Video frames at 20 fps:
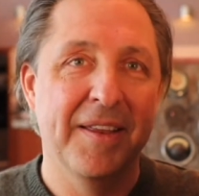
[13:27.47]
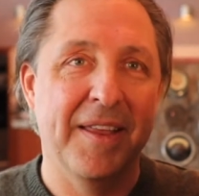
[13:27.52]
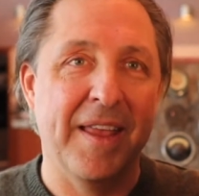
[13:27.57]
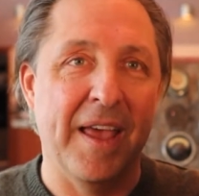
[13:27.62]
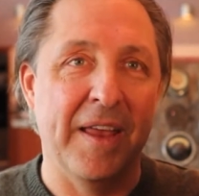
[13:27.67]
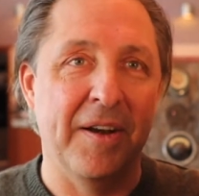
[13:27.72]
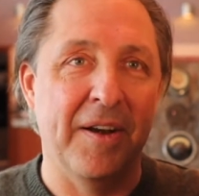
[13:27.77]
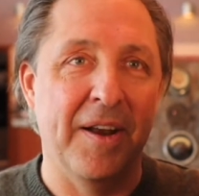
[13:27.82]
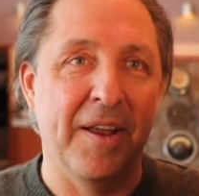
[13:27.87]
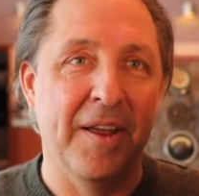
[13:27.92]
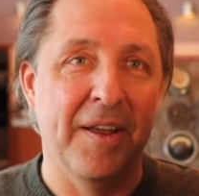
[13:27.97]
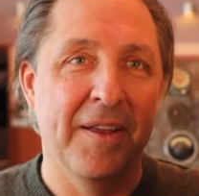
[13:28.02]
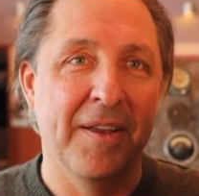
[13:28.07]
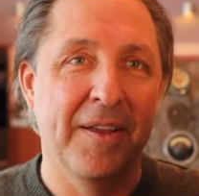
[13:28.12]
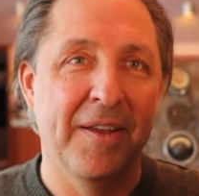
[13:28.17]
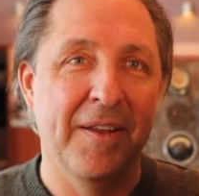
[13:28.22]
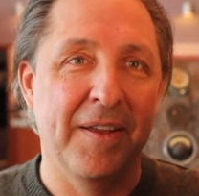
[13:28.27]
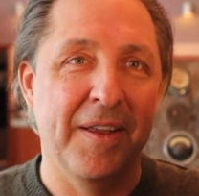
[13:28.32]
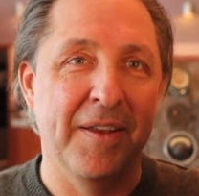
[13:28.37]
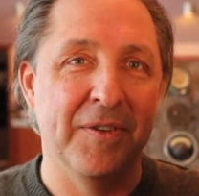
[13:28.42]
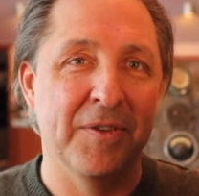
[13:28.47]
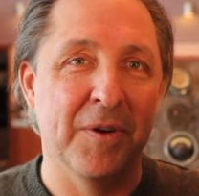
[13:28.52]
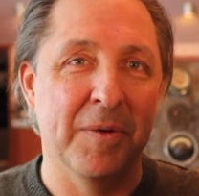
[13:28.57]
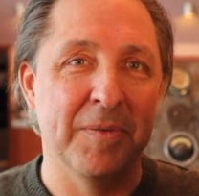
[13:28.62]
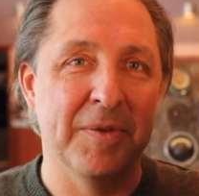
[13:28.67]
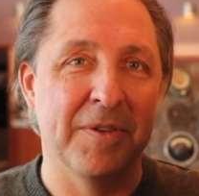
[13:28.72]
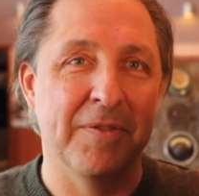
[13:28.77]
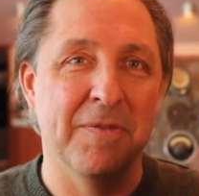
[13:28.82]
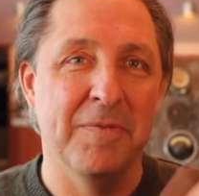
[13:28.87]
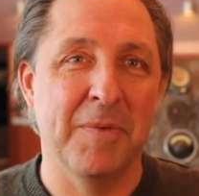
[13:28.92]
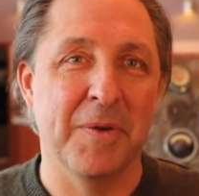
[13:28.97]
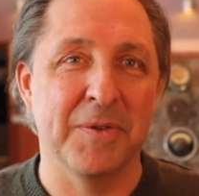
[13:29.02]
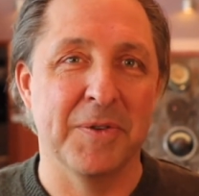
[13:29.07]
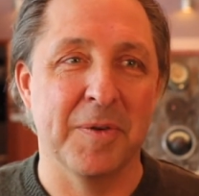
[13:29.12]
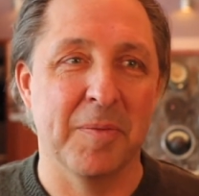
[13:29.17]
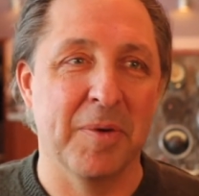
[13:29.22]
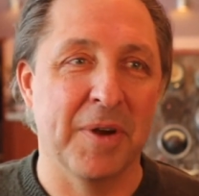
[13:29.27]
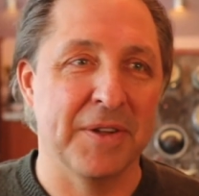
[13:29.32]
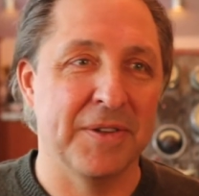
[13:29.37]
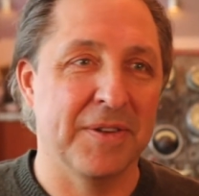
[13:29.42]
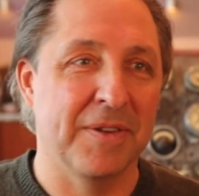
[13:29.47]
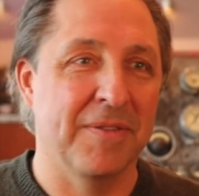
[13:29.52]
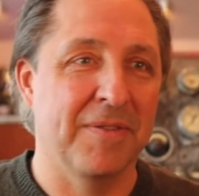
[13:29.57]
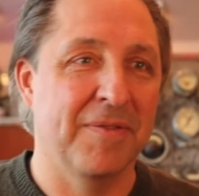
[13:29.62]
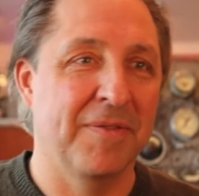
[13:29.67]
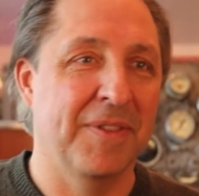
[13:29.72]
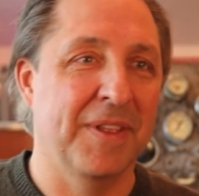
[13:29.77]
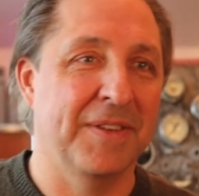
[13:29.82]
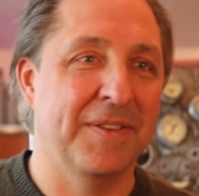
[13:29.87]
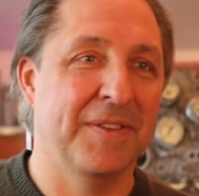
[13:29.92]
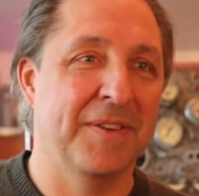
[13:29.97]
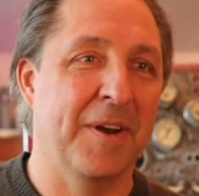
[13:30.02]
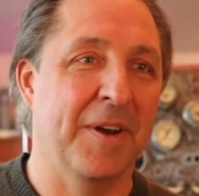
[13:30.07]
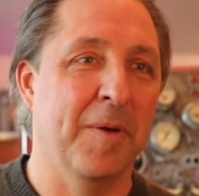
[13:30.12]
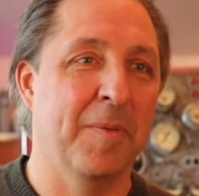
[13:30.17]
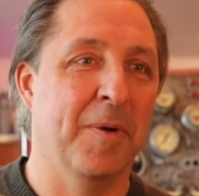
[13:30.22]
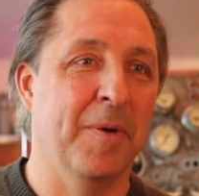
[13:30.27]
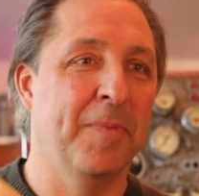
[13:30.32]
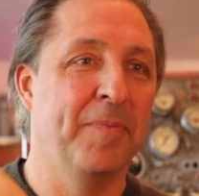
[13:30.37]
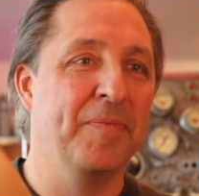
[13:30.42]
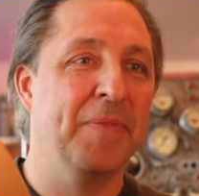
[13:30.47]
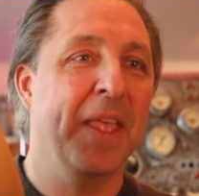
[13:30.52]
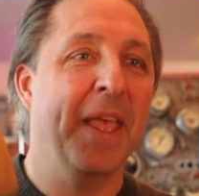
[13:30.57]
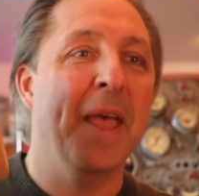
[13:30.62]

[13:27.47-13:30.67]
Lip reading: Canada in terms of most oppressive. That's terrible.